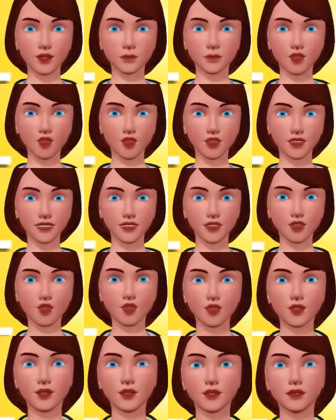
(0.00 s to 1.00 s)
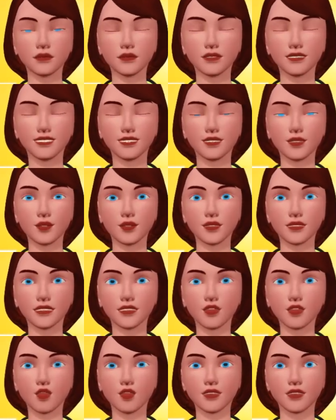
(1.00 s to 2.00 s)
The results of the
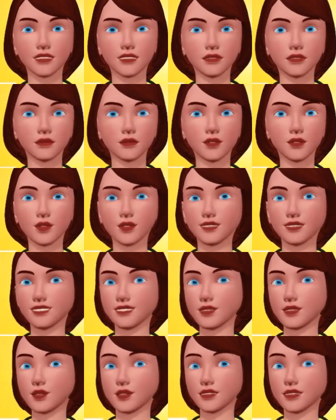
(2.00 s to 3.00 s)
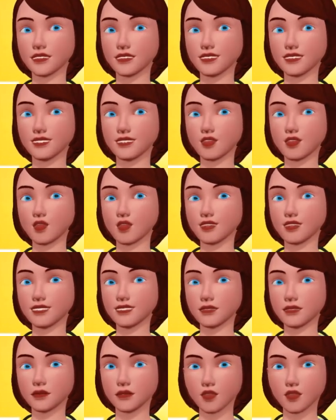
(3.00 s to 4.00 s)
biopsy will be sent to your doctor, who
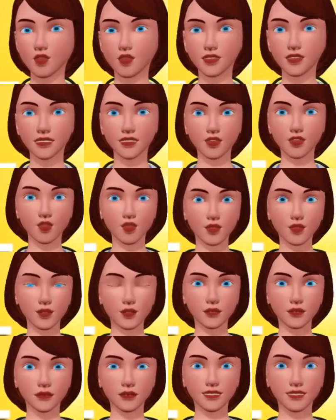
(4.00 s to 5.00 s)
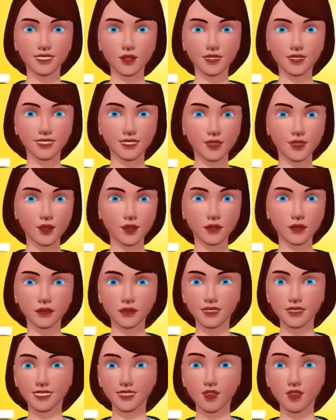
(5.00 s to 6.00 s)
will discuss them with you and
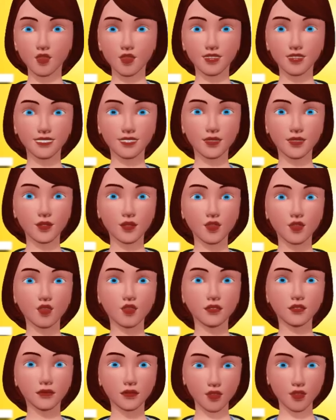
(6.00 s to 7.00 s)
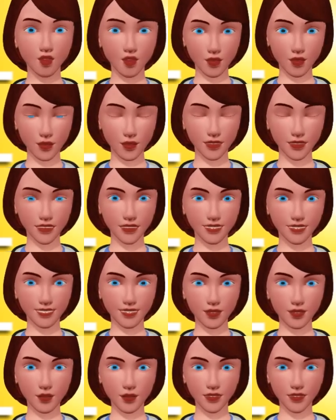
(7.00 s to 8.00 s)
recommend further treatment or follow-up
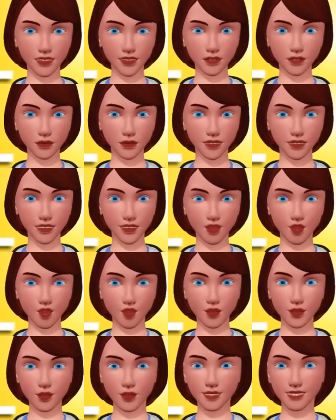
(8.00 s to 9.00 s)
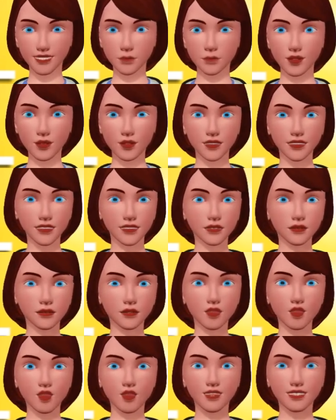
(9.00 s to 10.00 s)
care if necessary. Risks
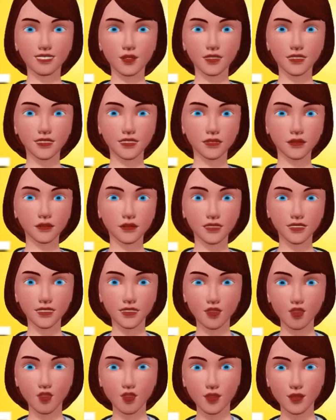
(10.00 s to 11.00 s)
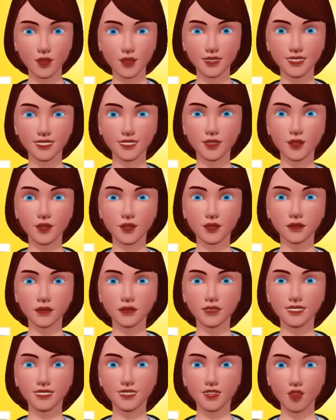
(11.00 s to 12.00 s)
and complications. Biopsies
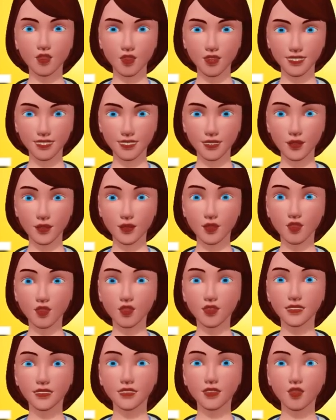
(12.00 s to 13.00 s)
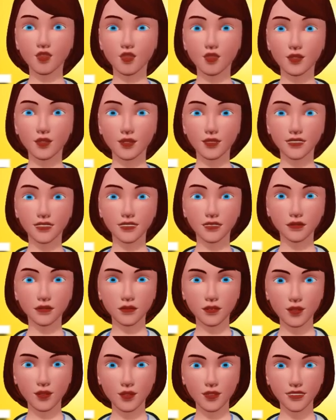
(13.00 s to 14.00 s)
are generally safe procedures,
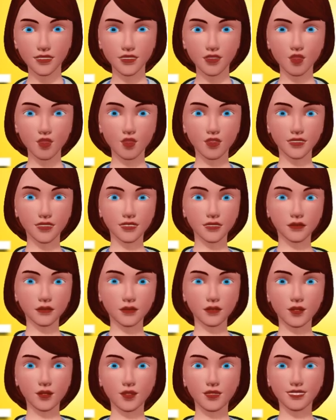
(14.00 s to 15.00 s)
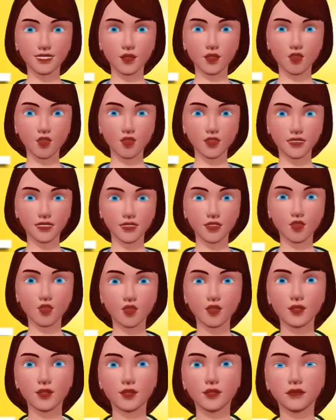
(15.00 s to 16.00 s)
but as with any medical
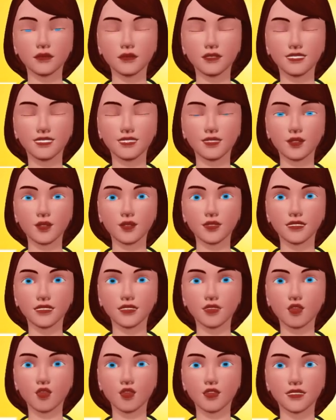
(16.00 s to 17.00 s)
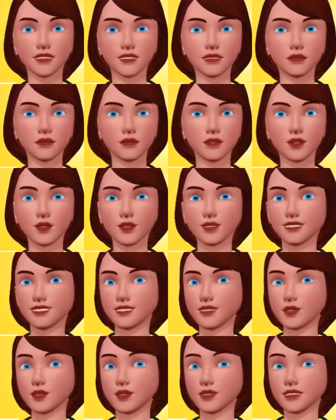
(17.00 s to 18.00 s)
procedure, there are some potential
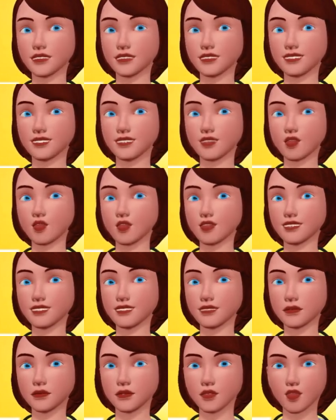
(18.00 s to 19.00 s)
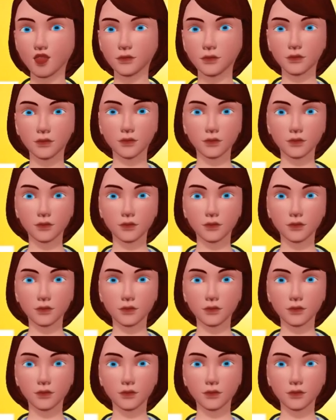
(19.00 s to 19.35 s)
risks and complications.